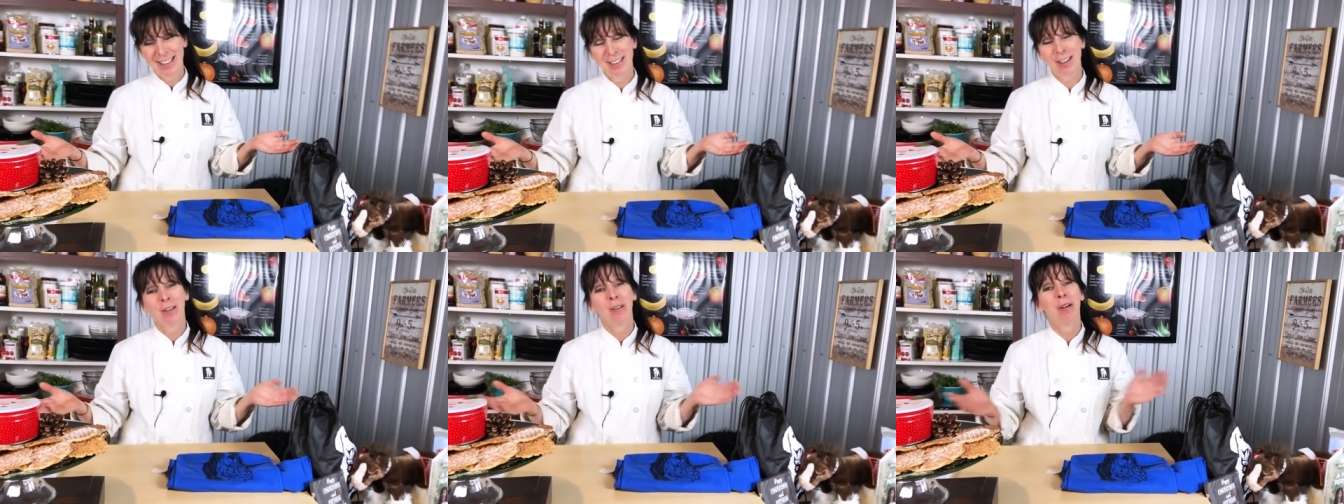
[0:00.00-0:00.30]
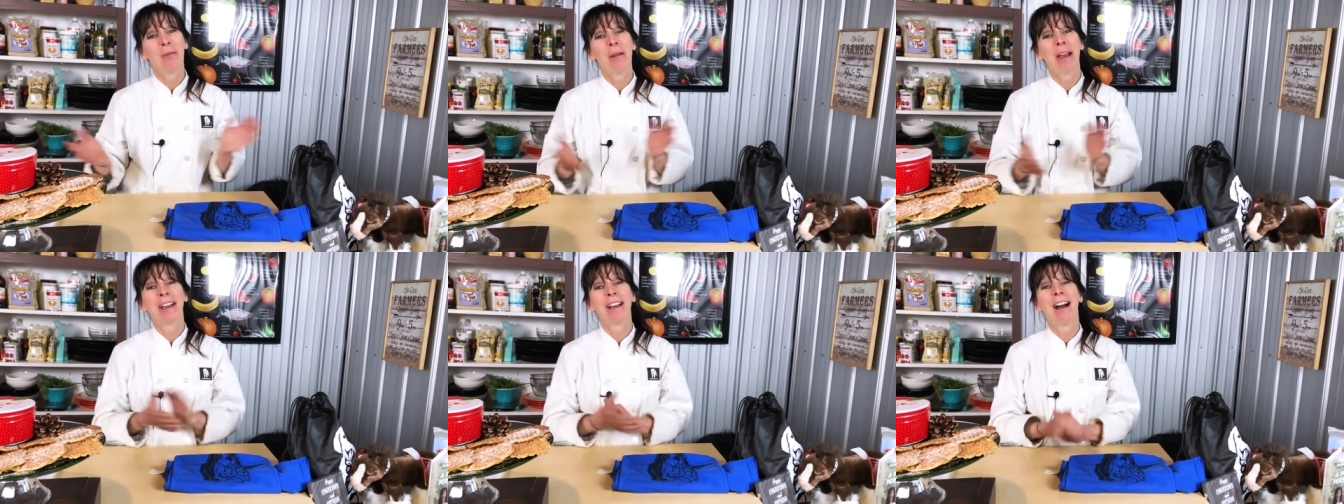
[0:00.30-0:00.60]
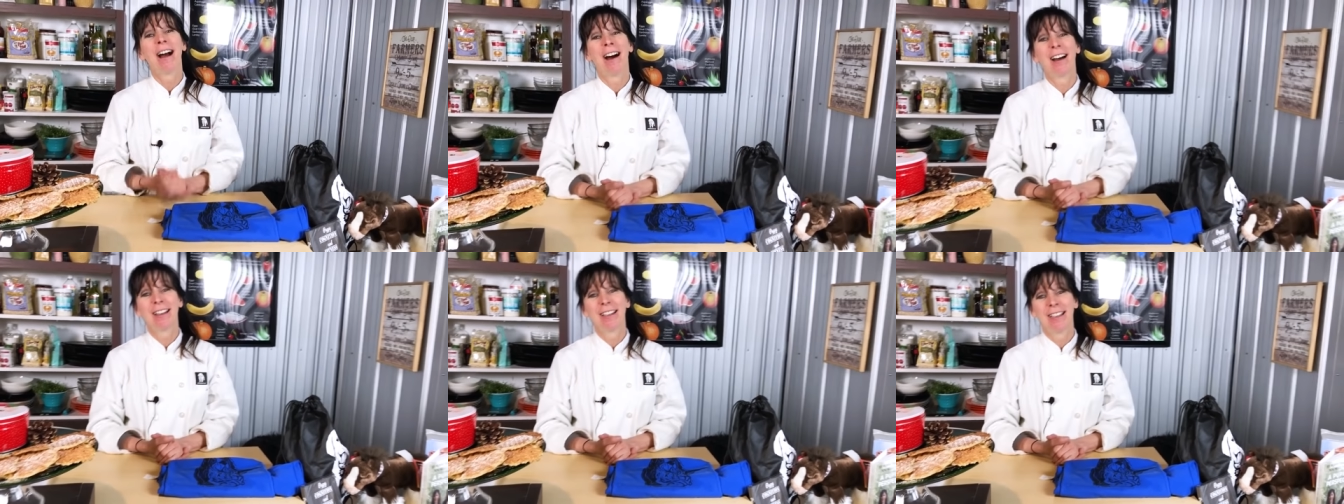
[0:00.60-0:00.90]
So we'll make a
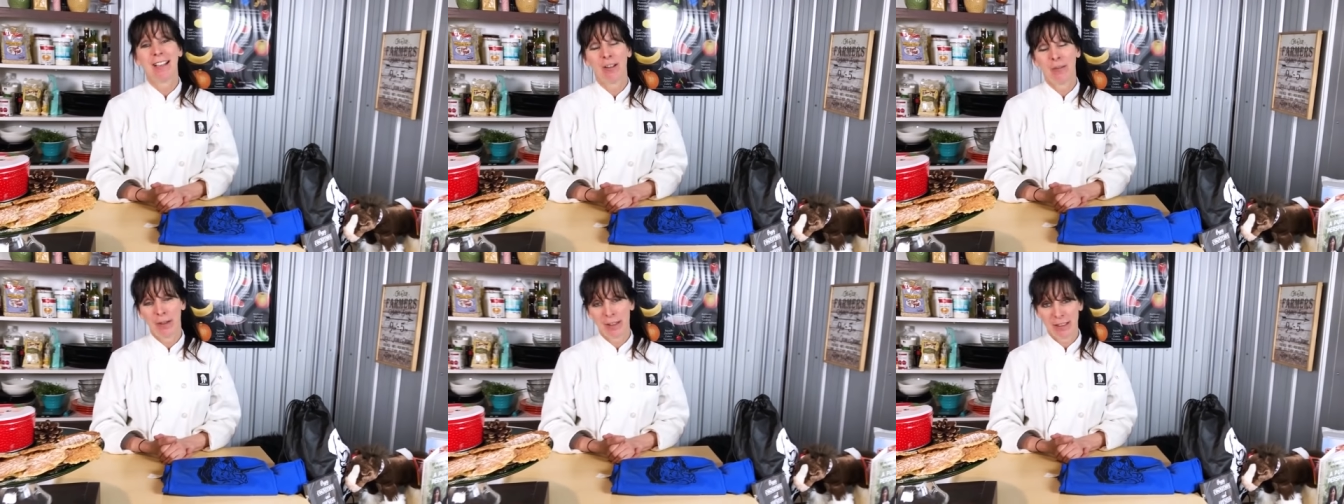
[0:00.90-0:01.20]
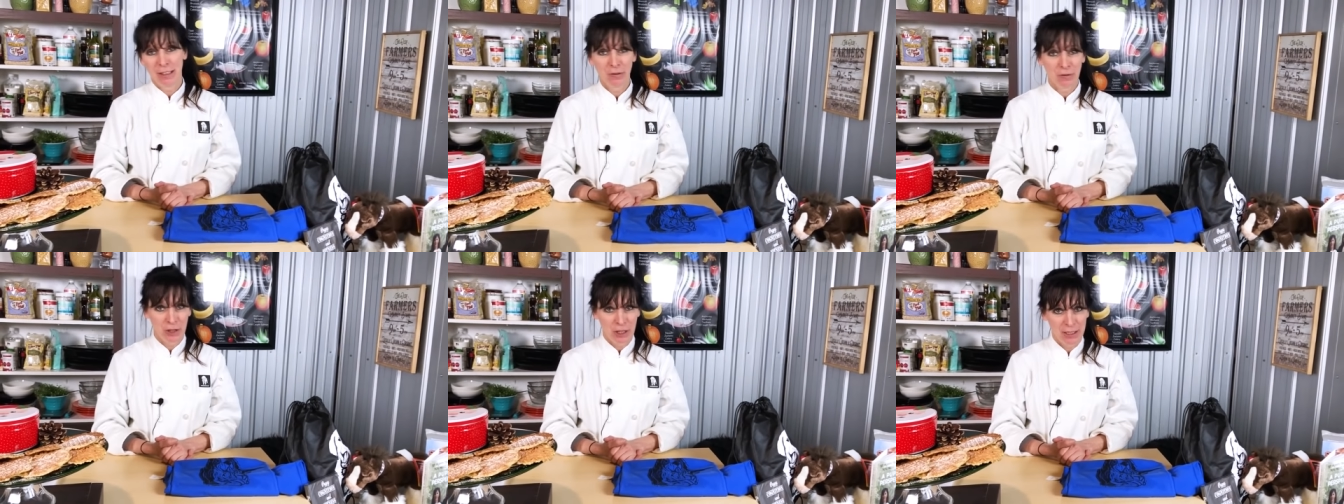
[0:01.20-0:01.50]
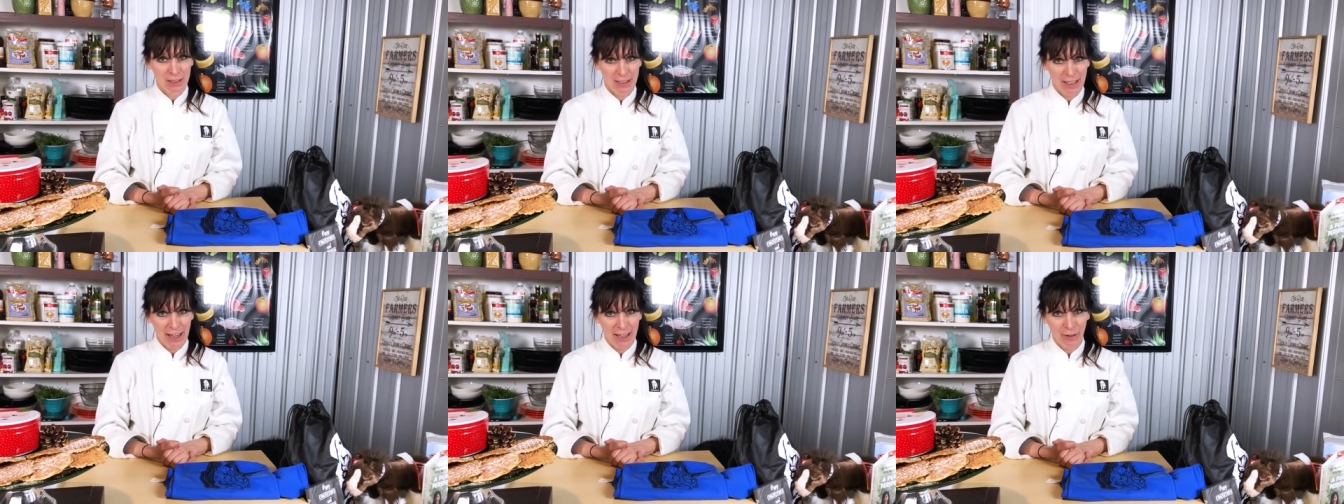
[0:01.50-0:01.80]
holiday festive
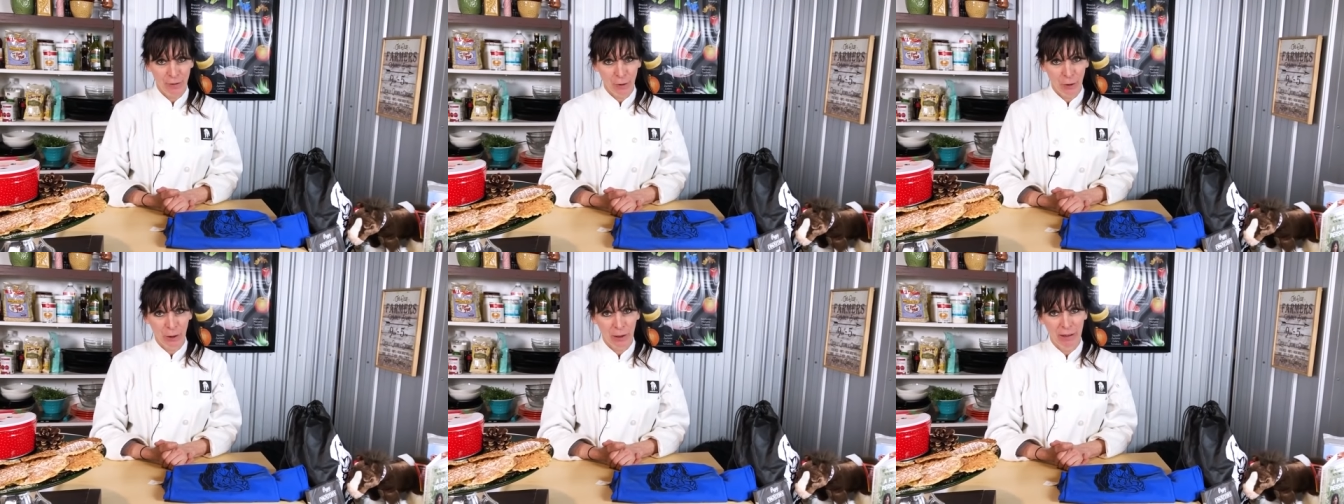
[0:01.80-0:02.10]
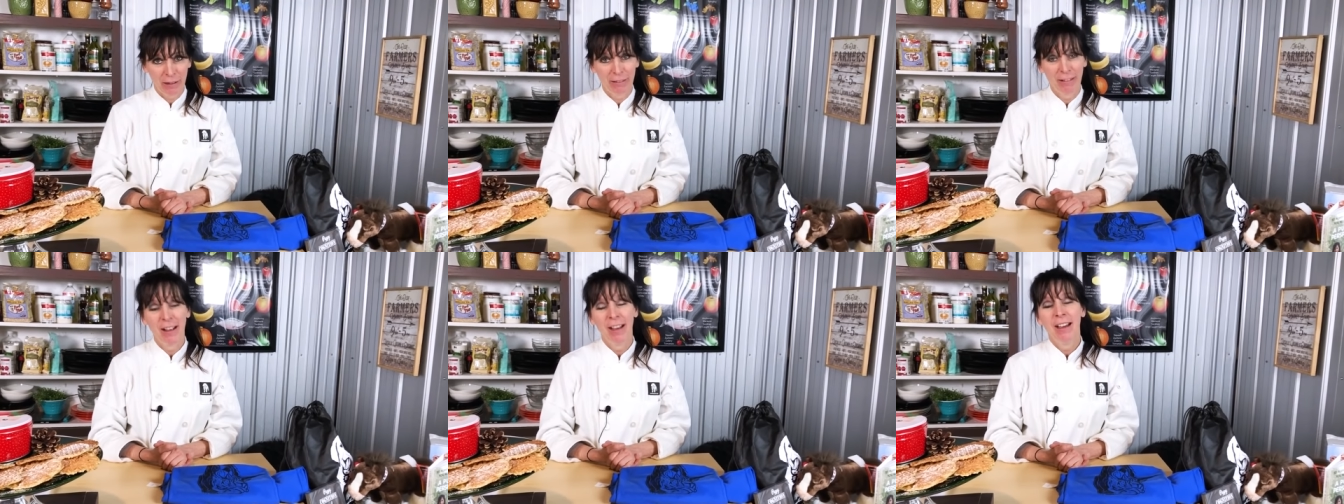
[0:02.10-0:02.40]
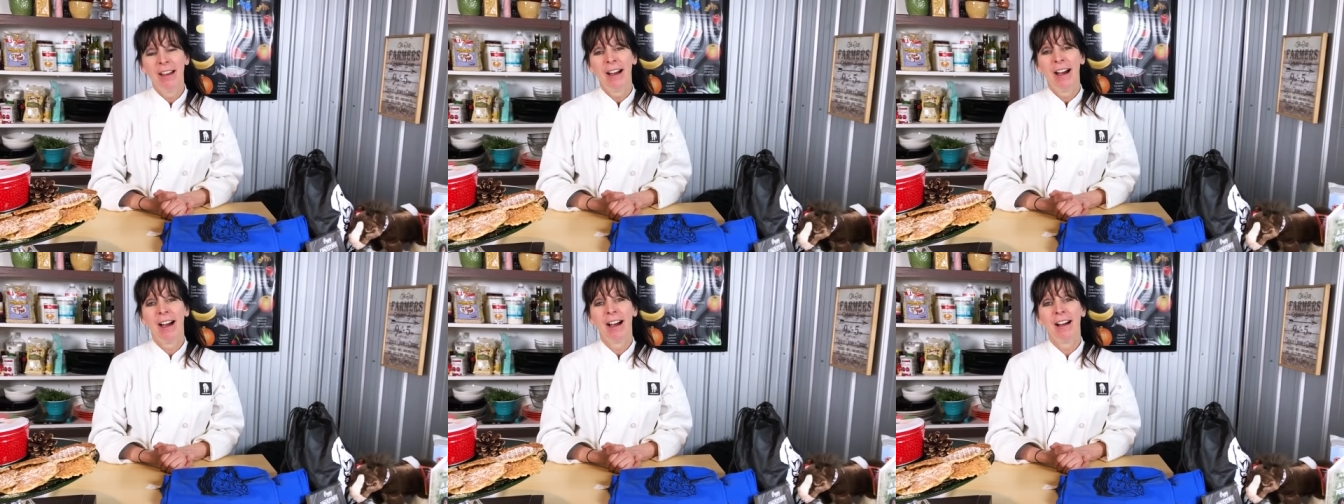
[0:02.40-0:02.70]
cheesecake for you
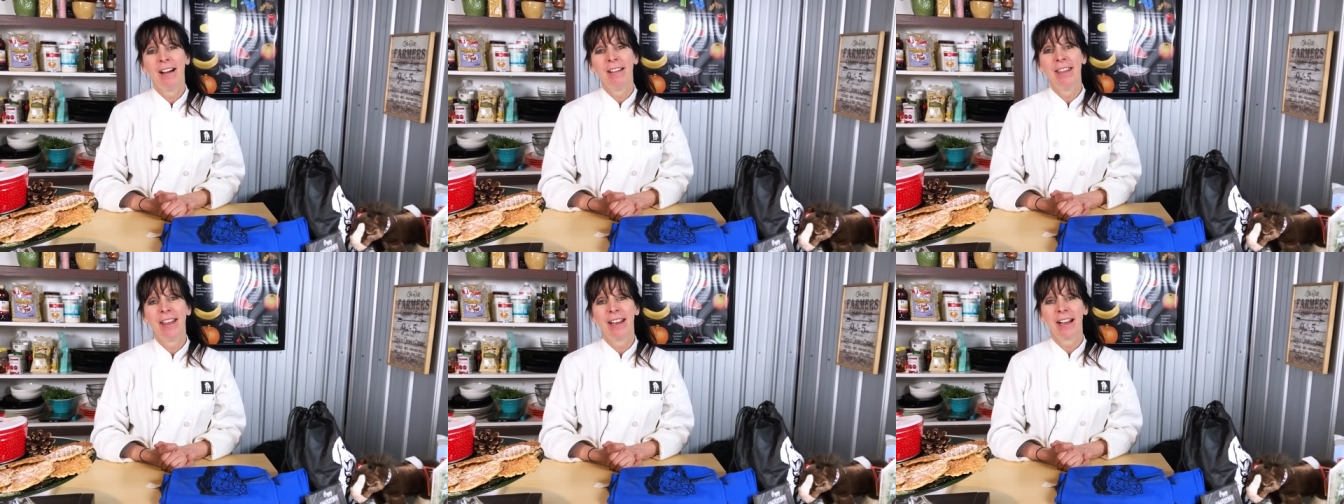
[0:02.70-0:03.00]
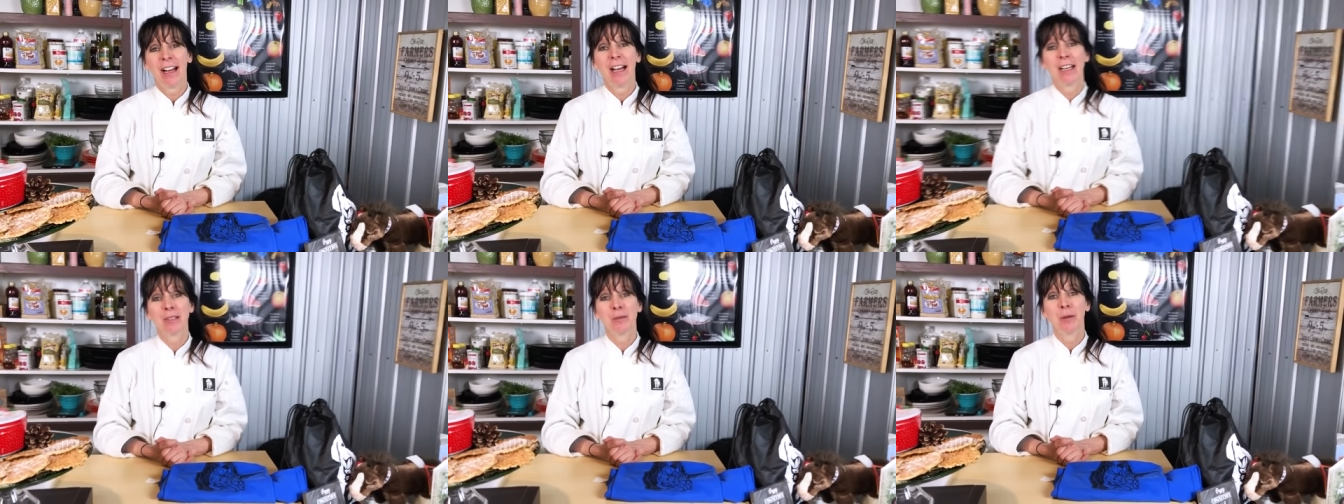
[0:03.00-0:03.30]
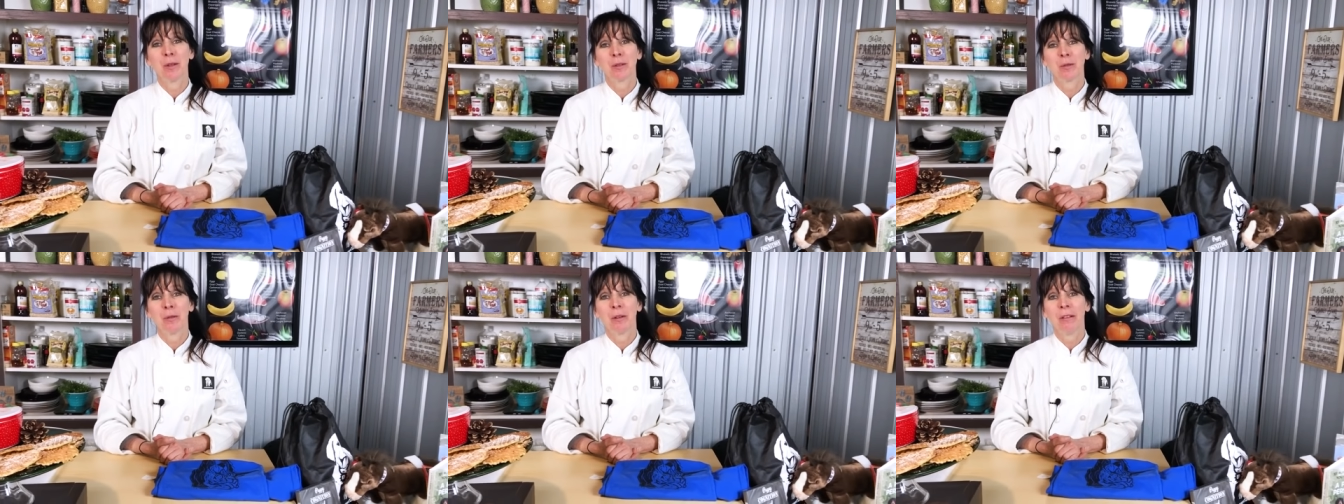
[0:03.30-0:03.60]
that
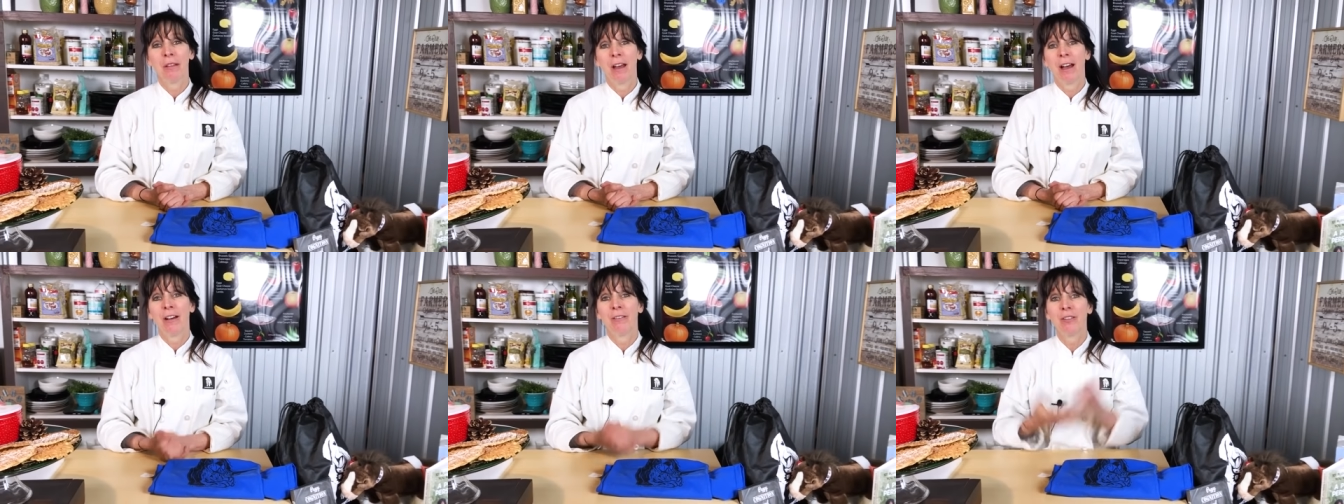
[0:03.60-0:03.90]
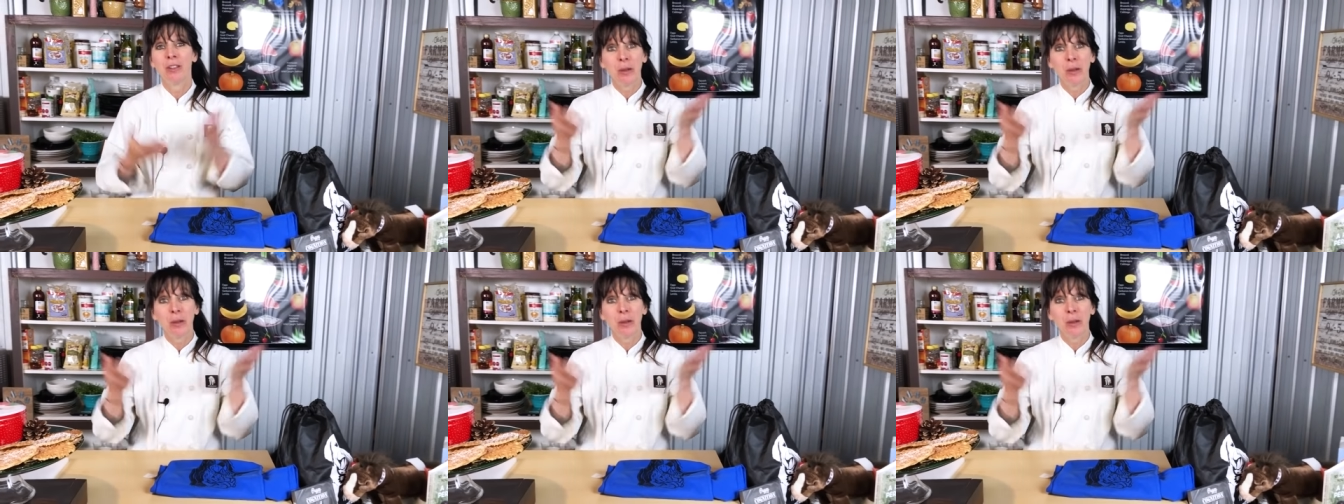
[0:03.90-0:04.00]
Cosmos will love.